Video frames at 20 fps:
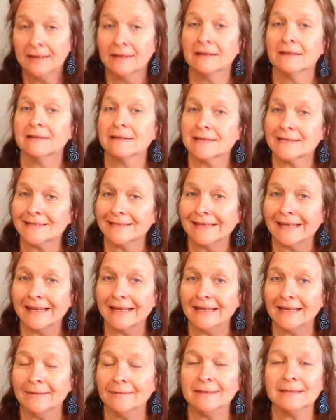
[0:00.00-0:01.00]
in our
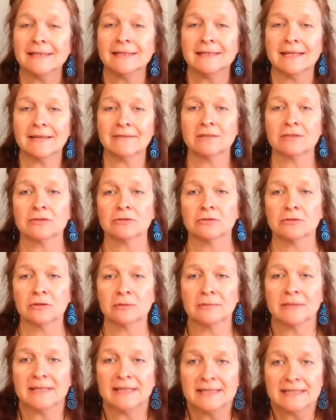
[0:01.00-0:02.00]
society, we tend to have the shoulder
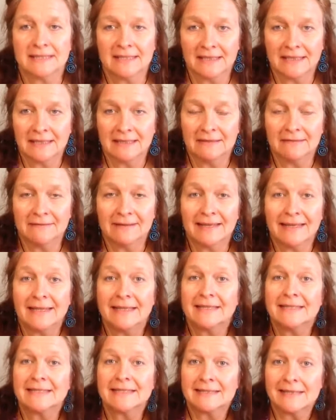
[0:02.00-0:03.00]
blades kind of getting
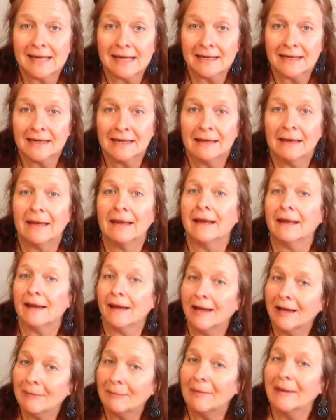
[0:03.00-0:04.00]
stuck in an
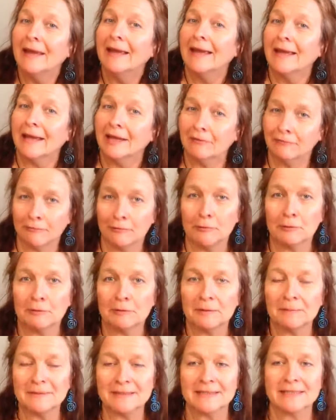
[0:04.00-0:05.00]
up and
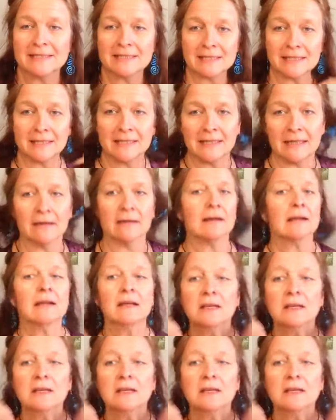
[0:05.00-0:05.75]
forward position here.